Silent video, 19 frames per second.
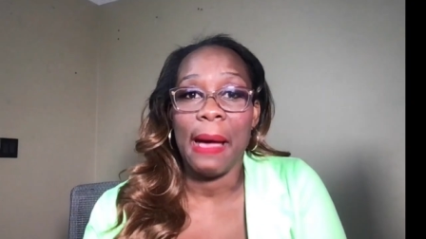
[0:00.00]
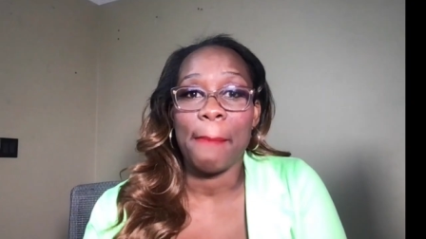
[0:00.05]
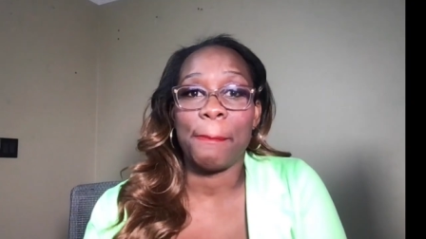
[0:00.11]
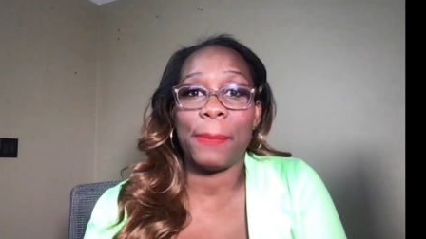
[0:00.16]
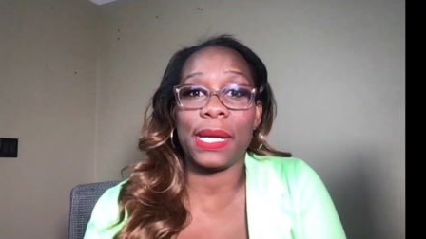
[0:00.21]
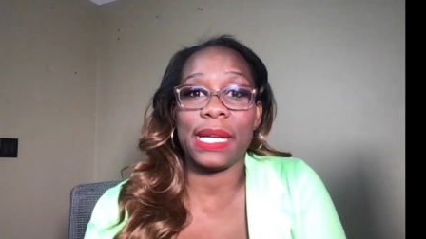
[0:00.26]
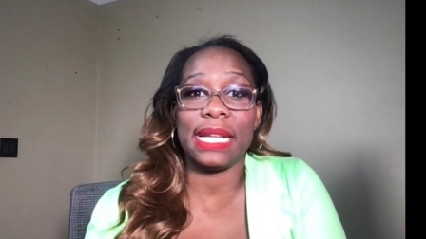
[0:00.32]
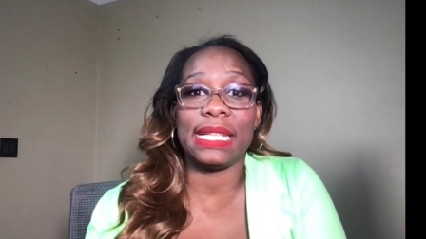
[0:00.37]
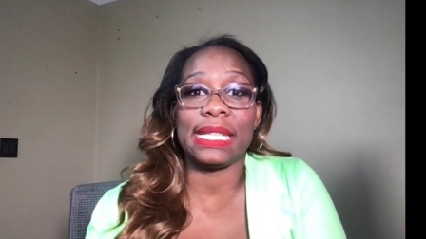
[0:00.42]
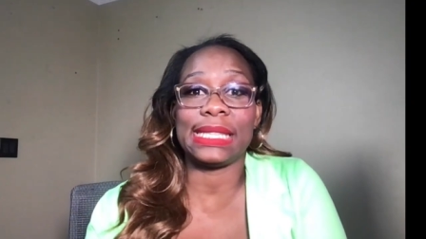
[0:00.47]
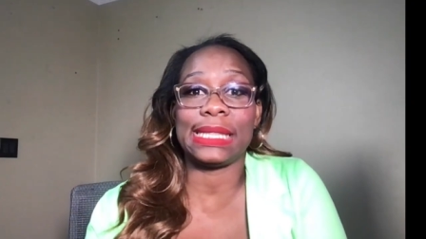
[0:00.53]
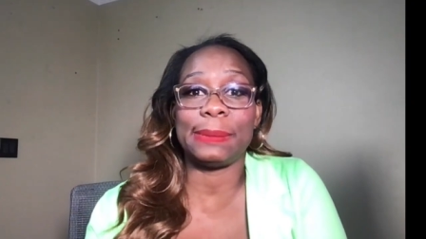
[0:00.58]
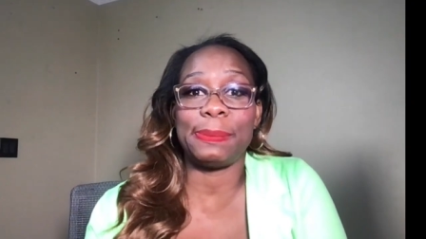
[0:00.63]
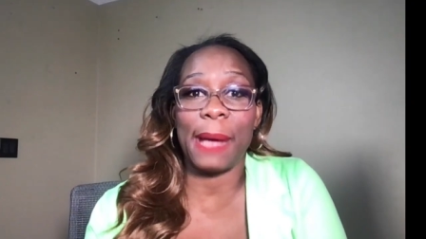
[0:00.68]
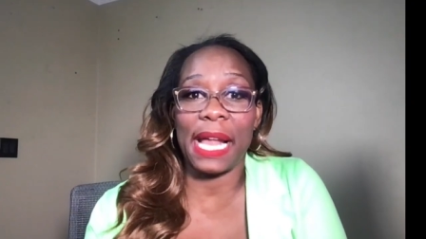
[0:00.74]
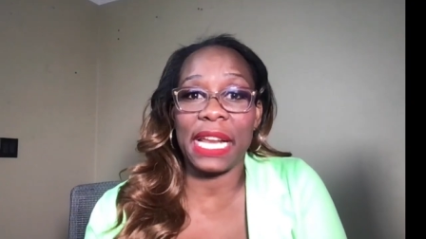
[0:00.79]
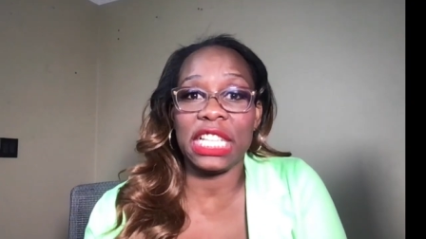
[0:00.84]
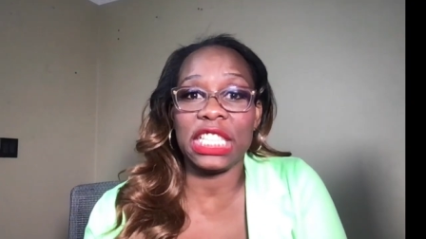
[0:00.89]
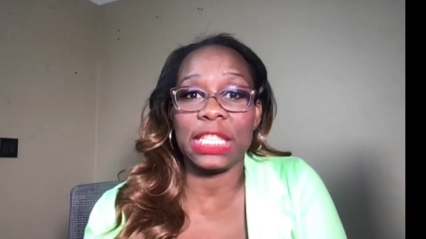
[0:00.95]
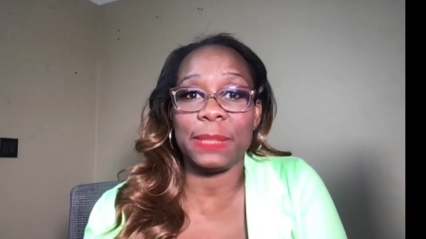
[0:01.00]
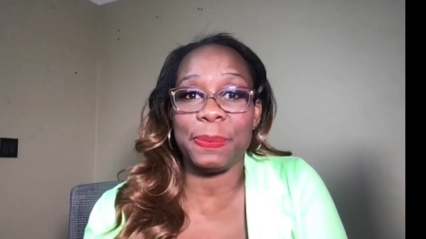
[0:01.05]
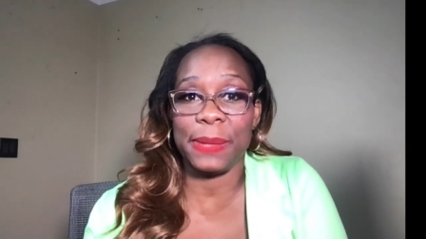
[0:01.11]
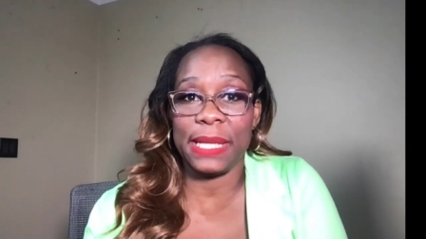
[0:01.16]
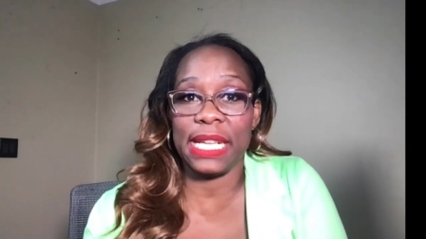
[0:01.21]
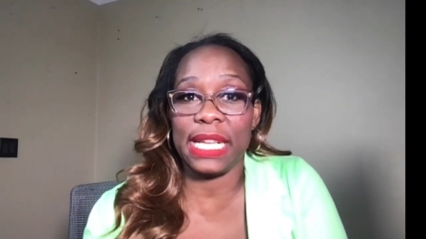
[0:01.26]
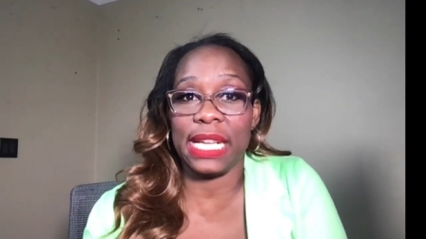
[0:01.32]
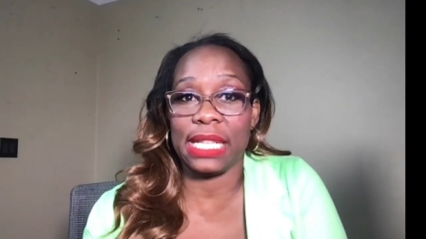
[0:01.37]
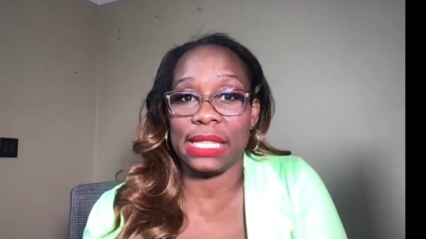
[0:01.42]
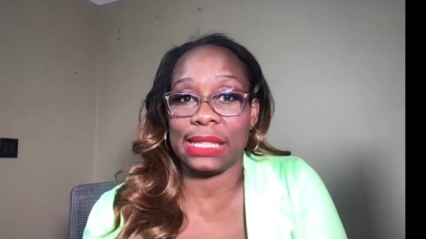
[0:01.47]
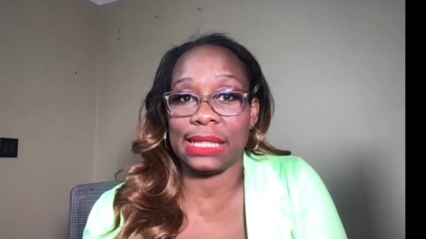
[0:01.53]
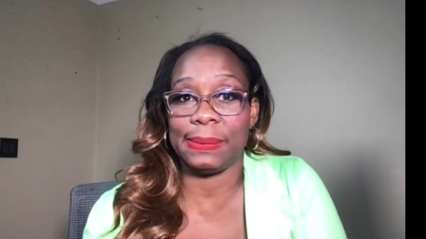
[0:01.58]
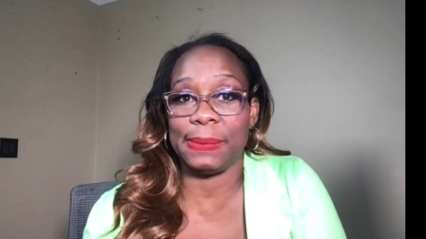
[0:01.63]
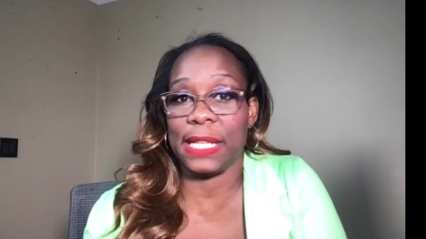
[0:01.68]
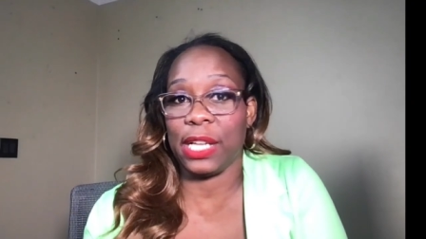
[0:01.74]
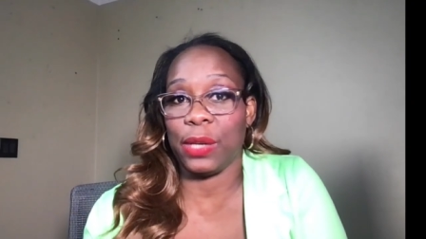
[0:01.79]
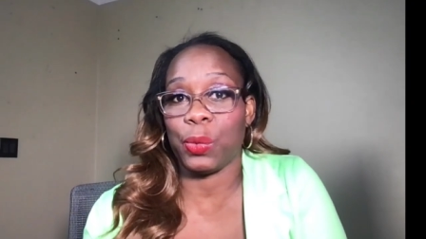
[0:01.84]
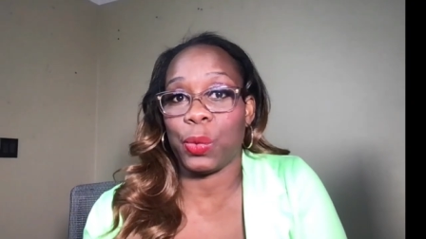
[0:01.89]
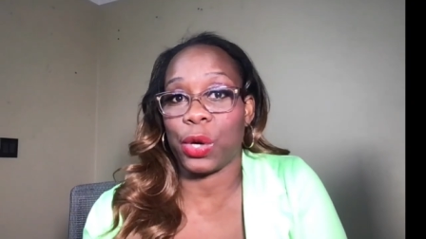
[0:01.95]
But in the Spanish
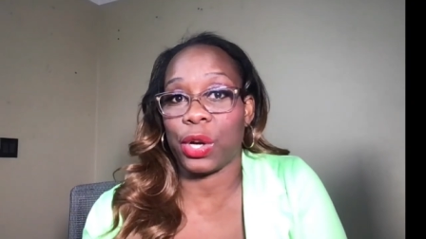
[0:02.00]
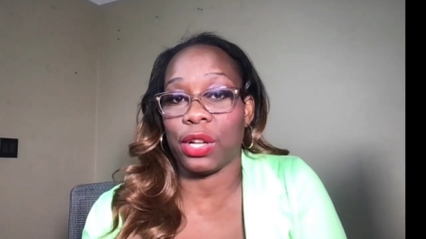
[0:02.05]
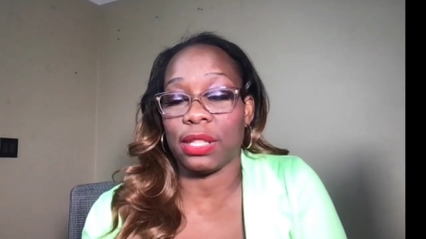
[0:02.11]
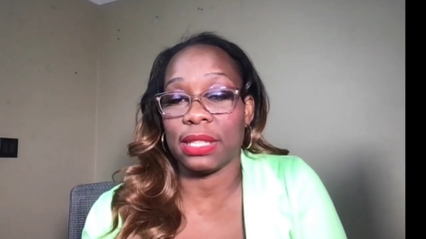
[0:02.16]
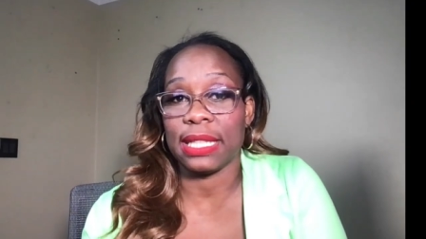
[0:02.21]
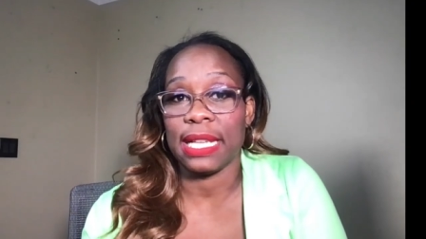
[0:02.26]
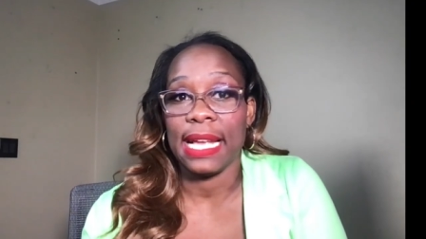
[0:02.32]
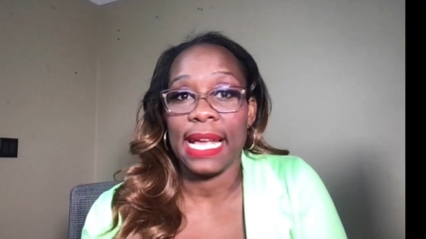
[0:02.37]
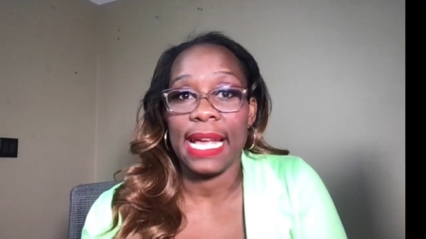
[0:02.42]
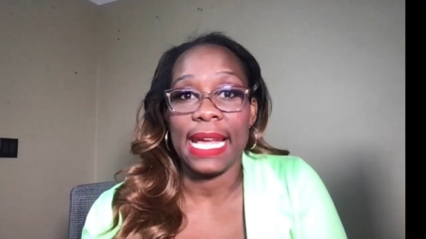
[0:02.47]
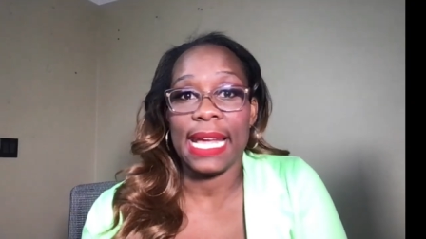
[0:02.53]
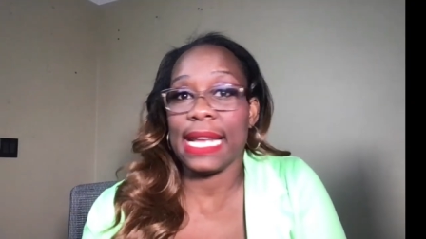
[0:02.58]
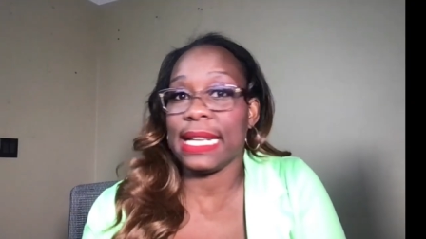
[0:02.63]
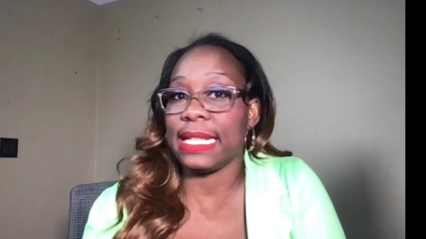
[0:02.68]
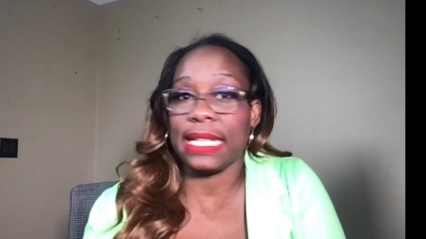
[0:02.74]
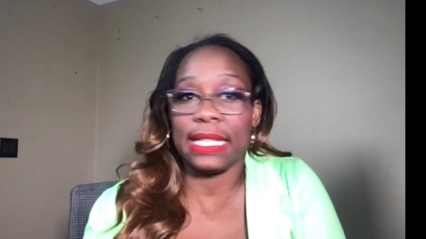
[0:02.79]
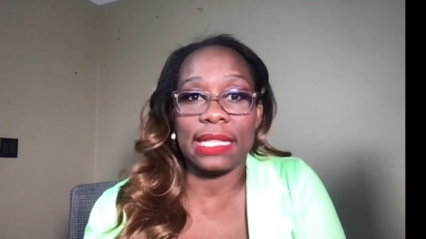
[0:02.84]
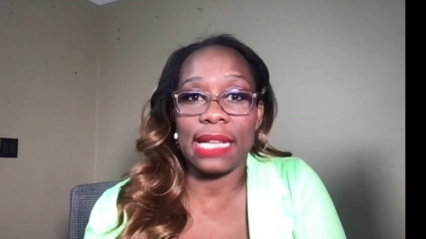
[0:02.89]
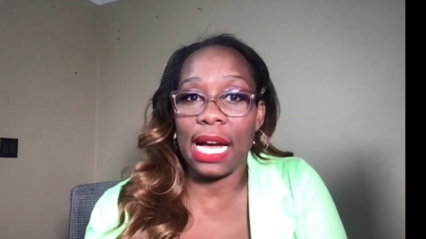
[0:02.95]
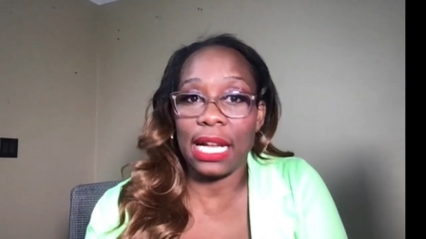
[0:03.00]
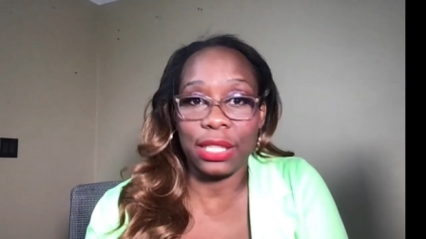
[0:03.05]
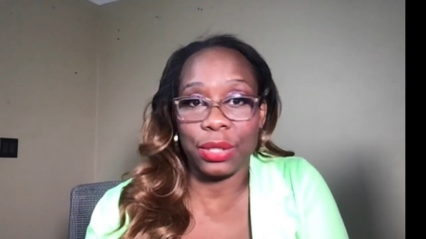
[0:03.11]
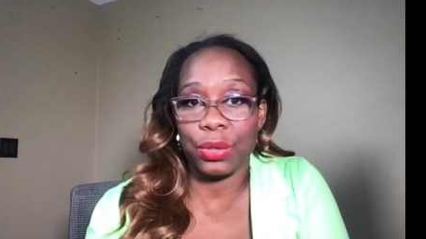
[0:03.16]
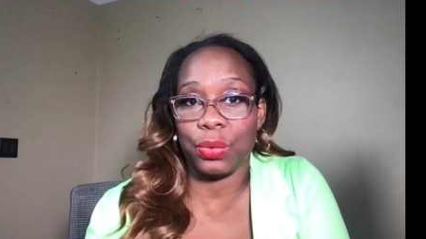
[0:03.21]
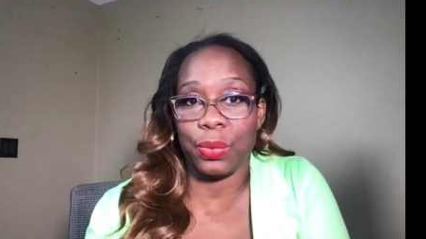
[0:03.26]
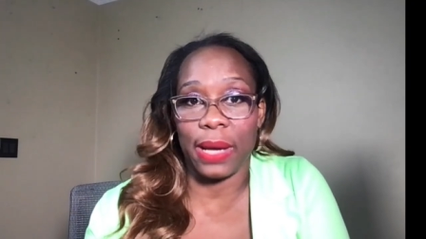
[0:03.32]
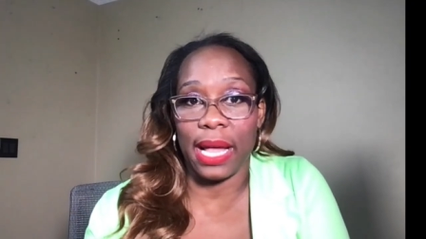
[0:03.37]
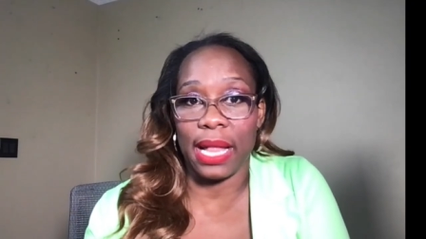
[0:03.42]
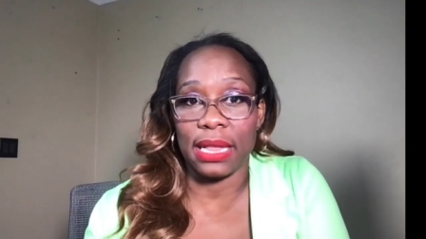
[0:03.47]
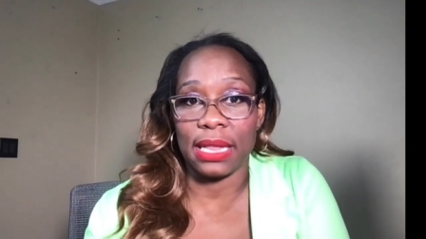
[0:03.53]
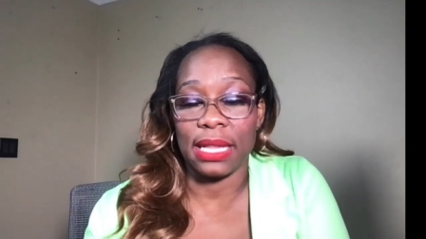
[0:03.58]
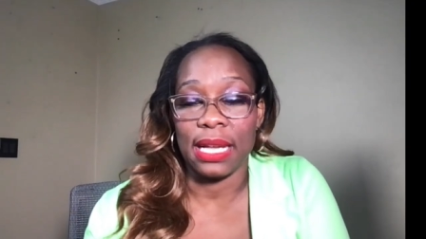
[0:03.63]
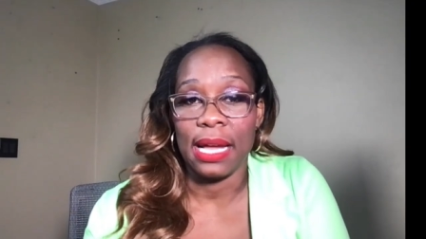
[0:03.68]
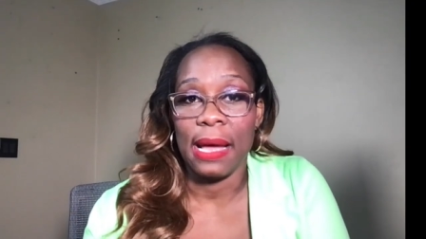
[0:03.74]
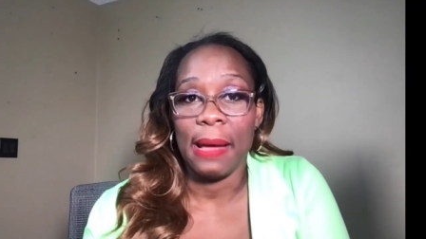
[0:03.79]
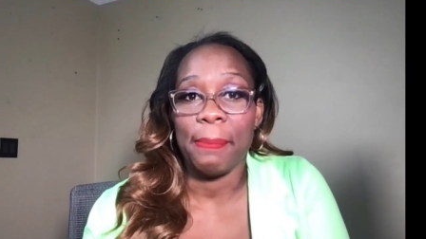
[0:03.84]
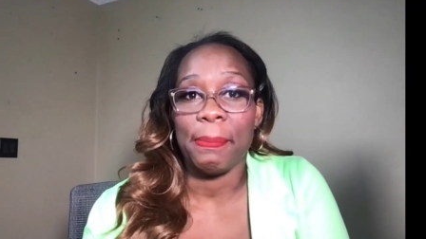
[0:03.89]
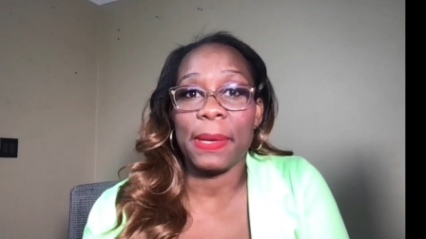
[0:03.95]
speaking world, it did not do well
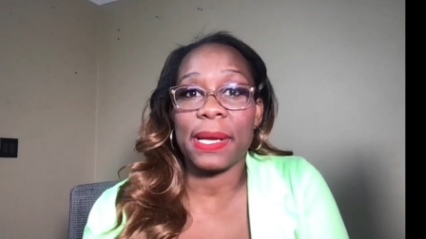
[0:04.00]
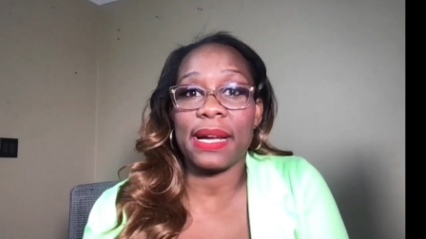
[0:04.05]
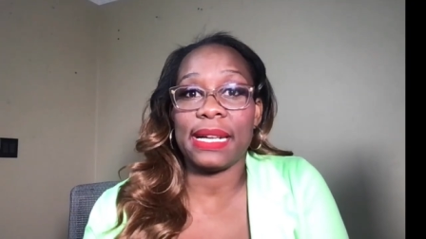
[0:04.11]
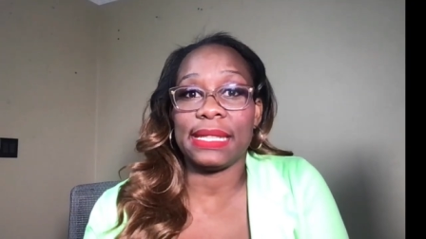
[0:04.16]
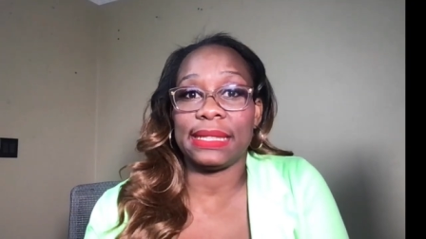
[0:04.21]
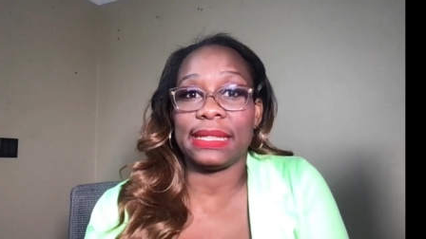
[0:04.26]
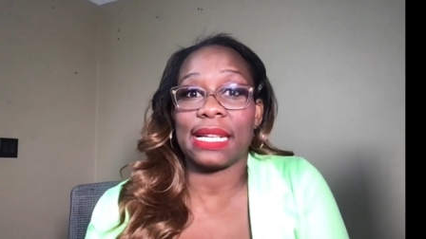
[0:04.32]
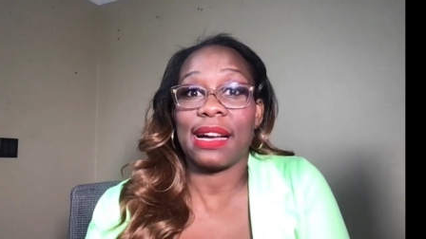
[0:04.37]
because the